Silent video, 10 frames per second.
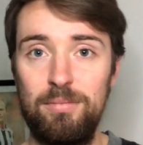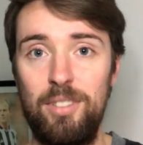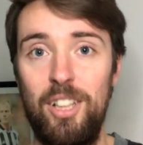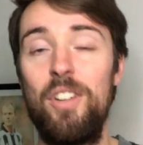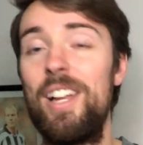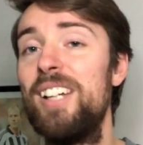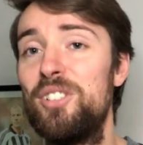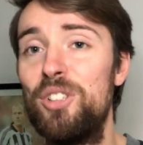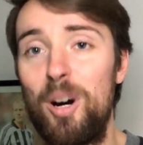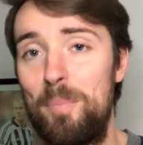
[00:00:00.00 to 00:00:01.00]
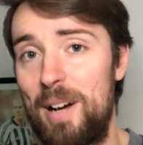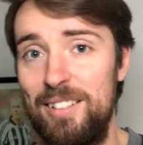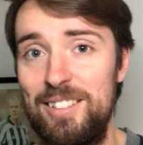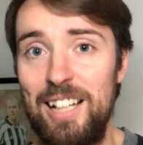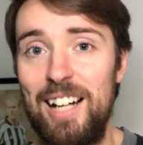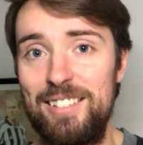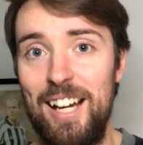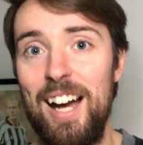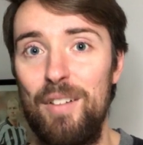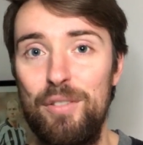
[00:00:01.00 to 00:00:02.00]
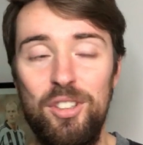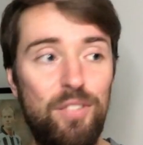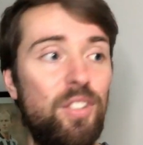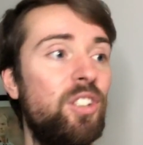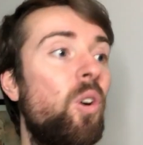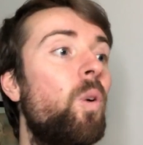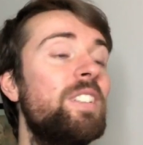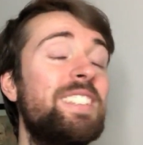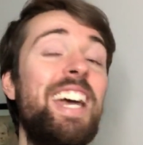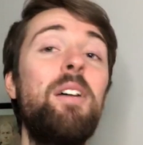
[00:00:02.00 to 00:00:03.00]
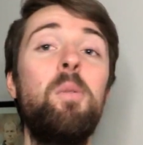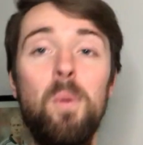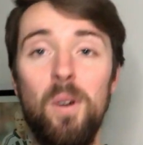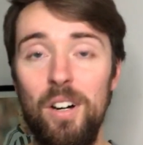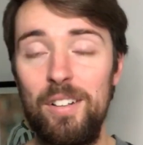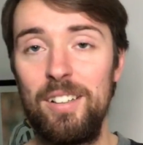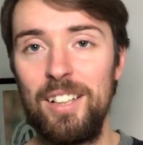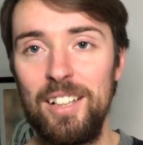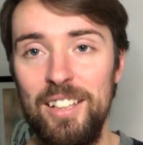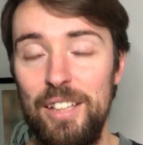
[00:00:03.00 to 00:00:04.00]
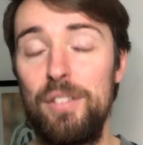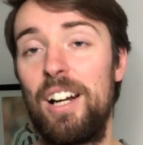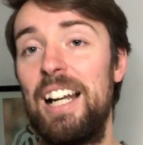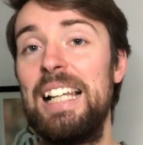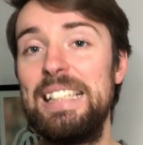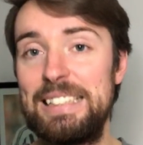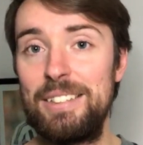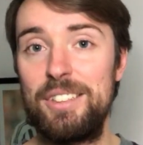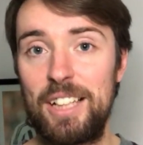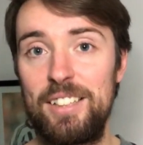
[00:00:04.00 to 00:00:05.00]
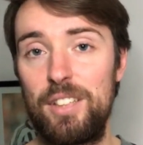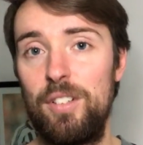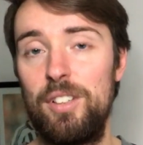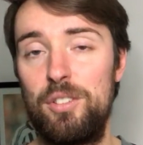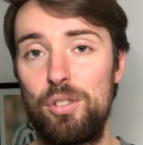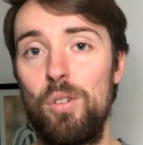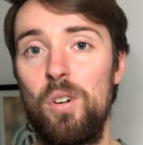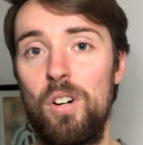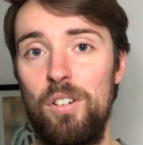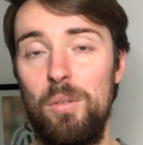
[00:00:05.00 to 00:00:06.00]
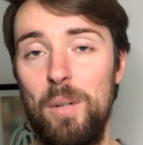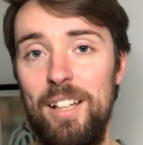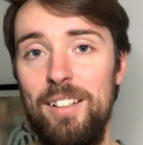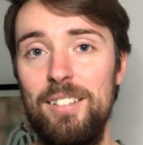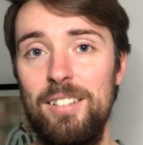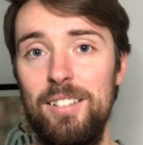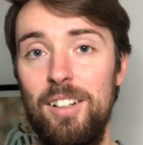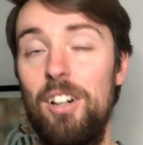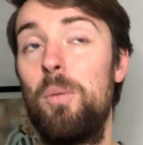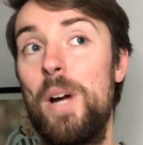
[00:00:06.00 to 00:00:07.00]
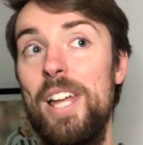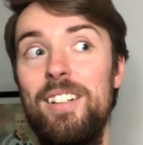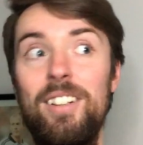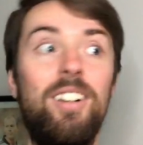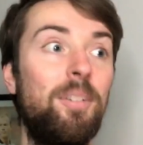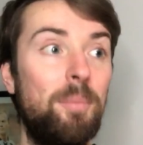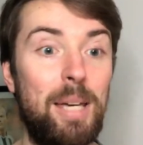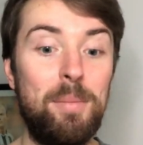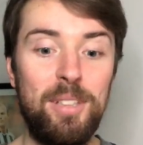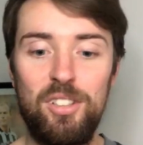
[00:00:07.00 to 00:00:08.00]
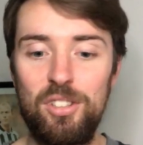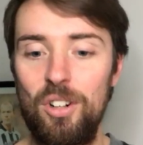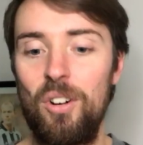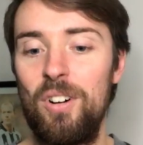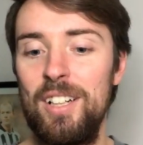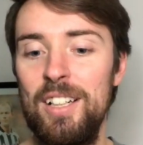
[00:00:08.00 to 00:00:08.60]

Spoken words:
You know, and that is not a bad stat to have, because if you always get 1, you've got at least a chance of a draw or a win, or a win, or maybe a draw.